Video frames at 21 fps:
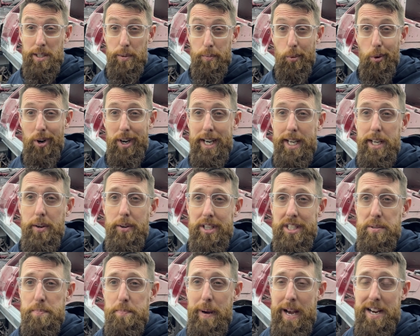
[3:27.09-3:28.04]
and what can you
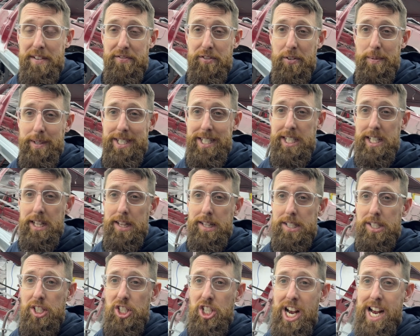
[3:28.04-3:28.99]
expect from his little
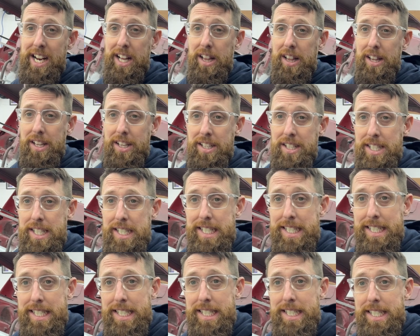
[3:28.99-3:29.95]
channel
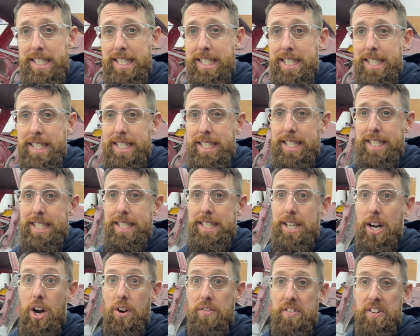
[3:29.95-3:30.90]

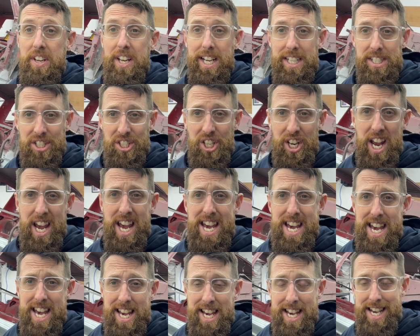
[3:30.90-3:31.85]
over the next
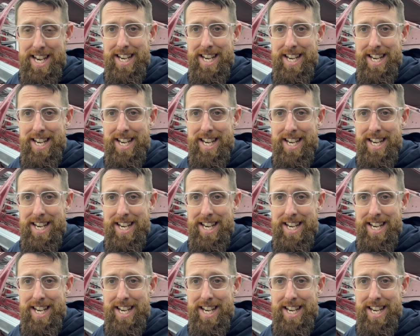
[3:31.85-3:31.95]
year?